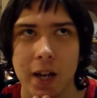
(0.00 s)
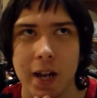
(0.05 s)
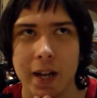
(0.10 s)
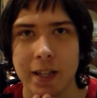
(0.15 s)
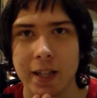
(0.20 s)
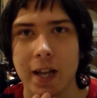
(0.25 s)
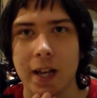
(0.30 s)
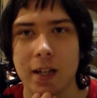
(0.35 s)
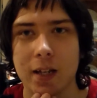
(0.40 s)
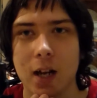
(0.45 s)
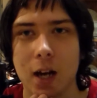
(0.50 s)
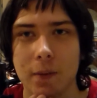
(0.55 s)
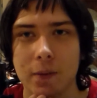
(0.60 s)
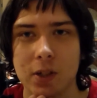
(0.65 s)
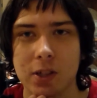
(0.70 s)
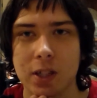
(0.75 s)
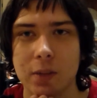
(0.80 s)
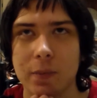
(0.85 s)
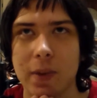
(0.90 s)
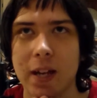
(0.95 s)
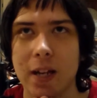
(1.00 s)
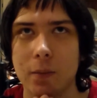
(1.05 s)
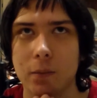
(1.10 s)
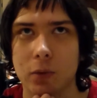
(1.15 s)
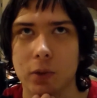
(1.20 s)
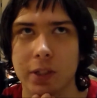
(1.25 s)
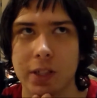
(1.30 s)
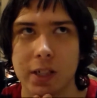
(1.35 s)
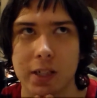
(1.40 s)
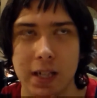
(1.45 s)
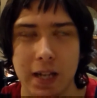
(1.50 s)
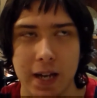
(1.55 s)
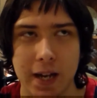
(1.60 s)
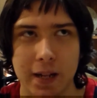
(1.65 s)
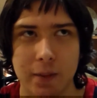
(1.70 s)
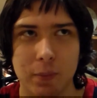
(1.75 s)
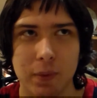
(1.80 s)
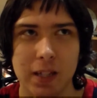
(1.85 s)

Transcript: and that obviously made him really sad.